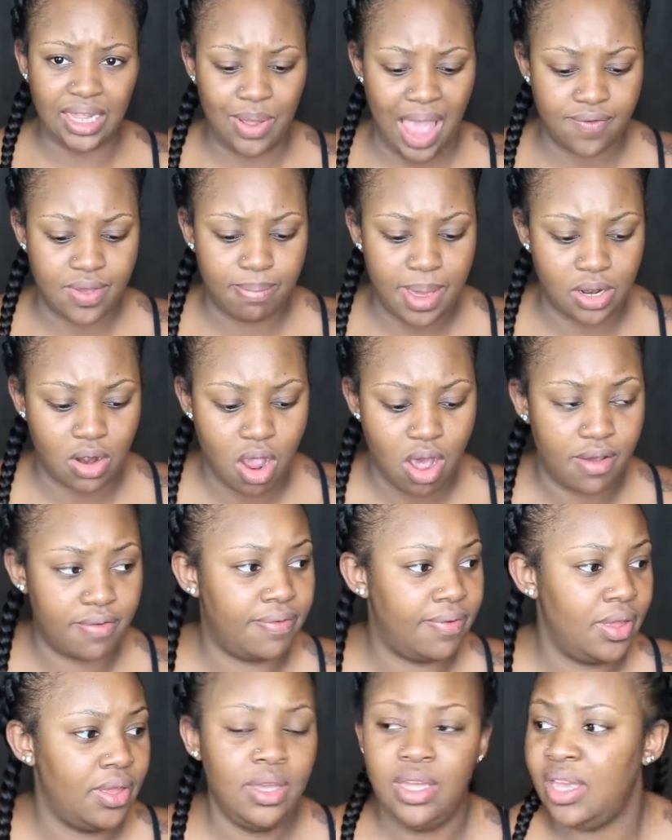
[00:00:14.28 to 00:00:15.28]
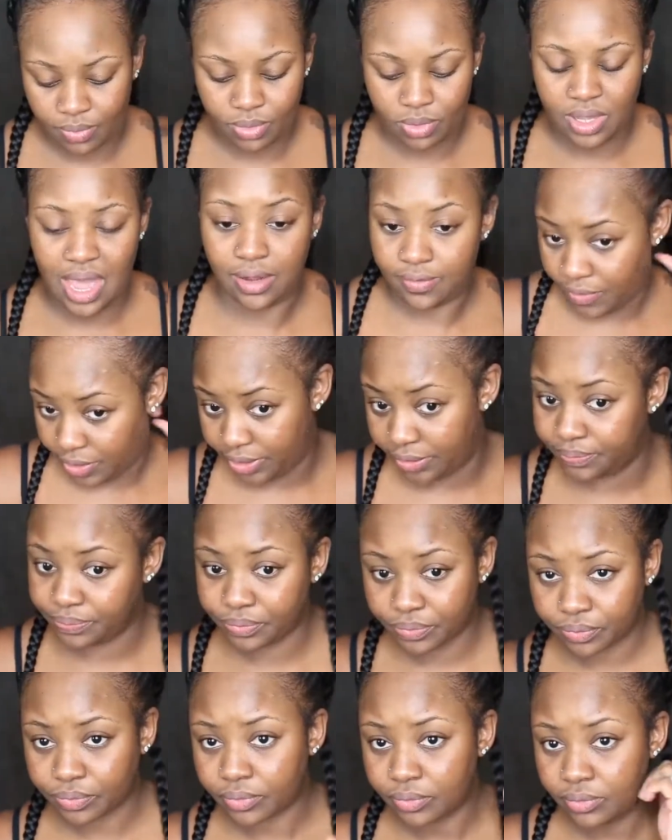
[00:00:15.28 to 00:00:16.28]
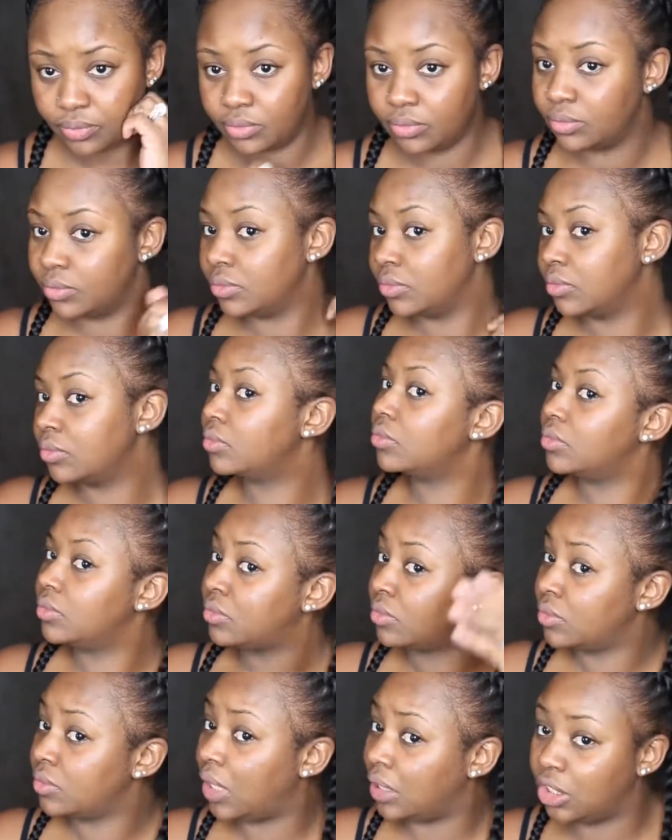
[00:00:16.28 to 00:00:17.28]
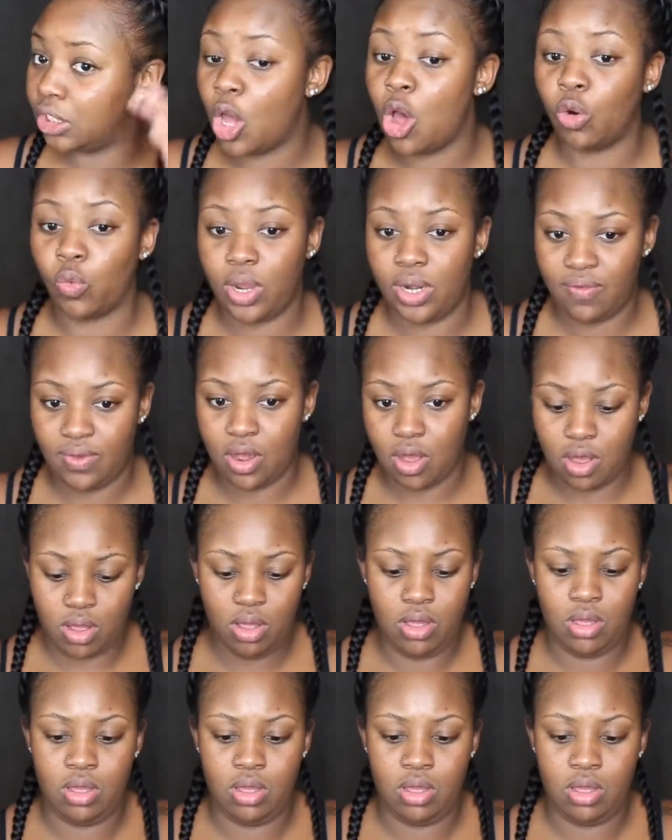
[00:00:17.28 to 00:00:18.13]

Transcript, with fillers: 2 maybe 3 weeks since I've washed it, but off camera I went ahead